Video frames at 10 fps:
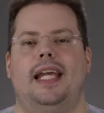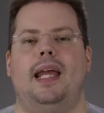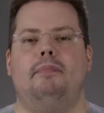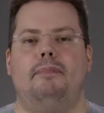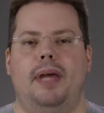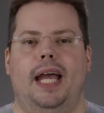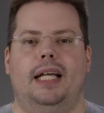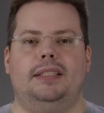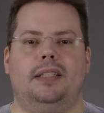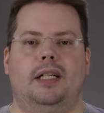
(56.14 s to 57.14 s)
a
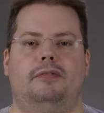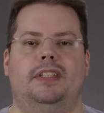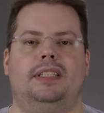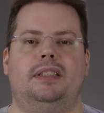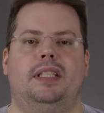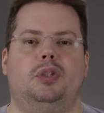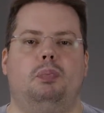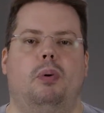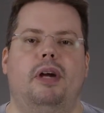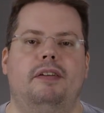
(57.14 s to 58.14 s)
mass of
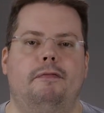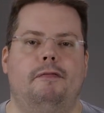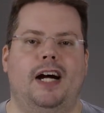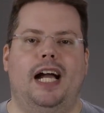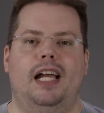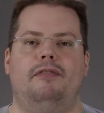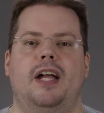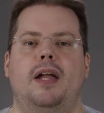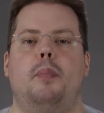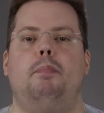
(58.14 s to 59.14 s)
6.5
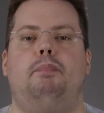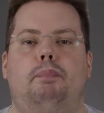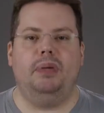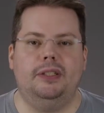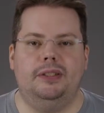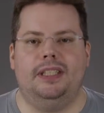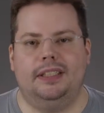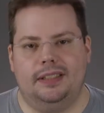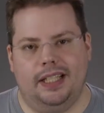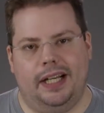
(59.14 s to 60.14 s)

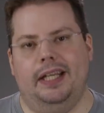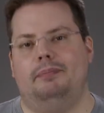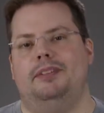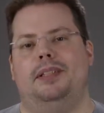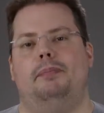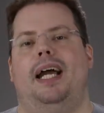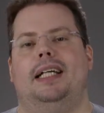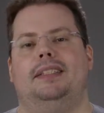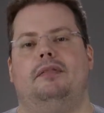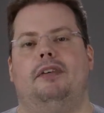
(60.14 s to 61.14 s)
billion times the
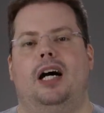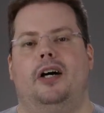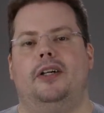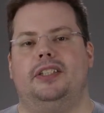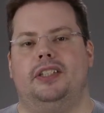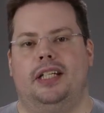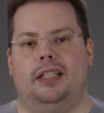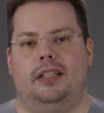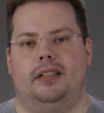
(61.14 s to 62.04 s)
mass of our sun.